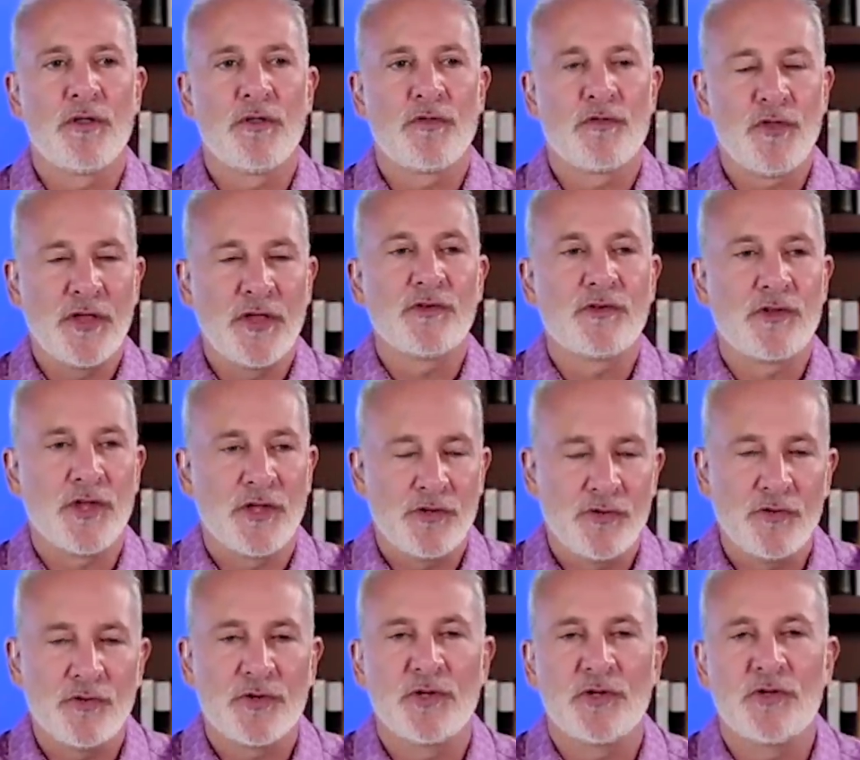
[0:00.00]
things that
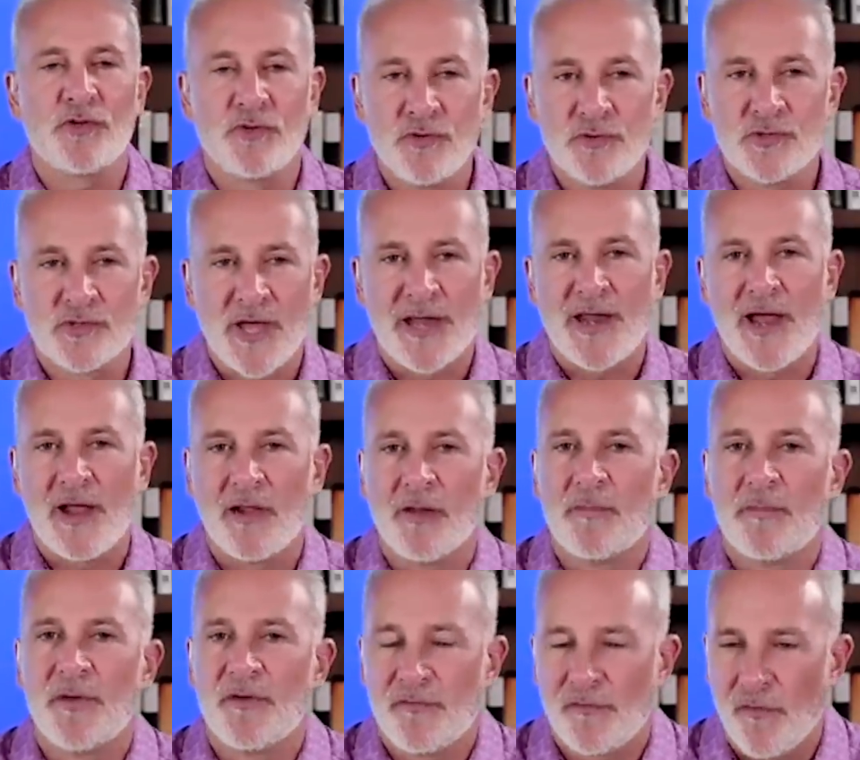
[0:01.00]
you could use that
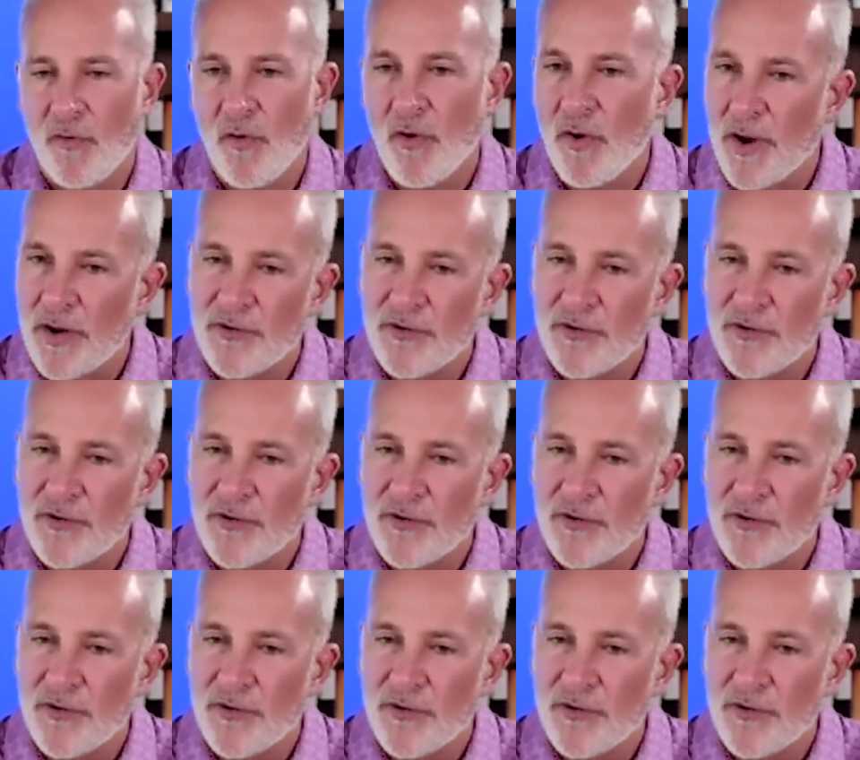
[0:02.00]
element for,